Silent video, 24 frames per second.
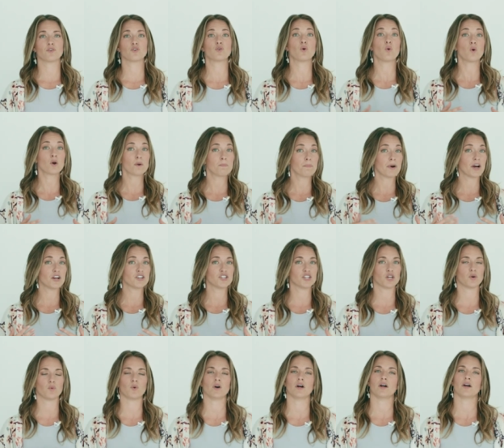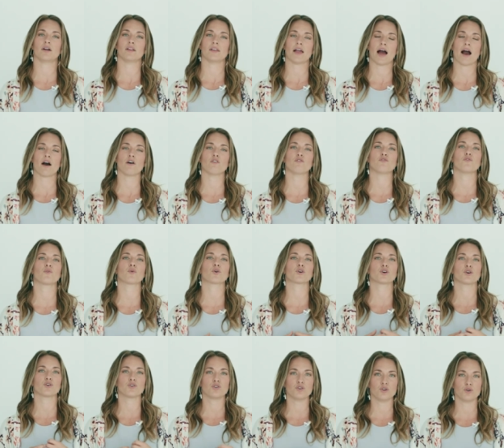your budget will allow for
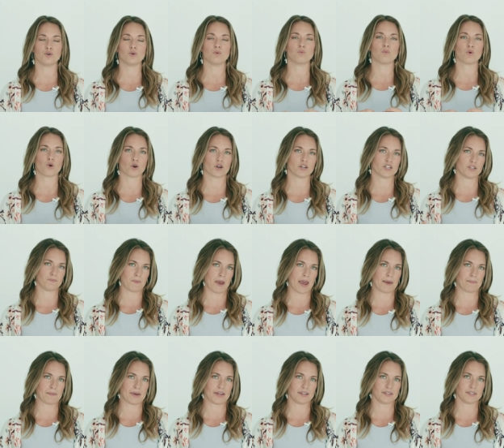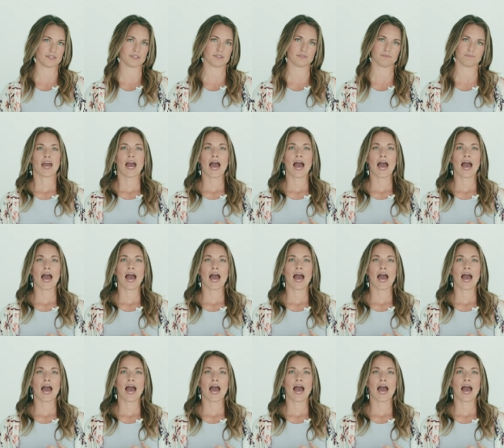your new mortgage payments.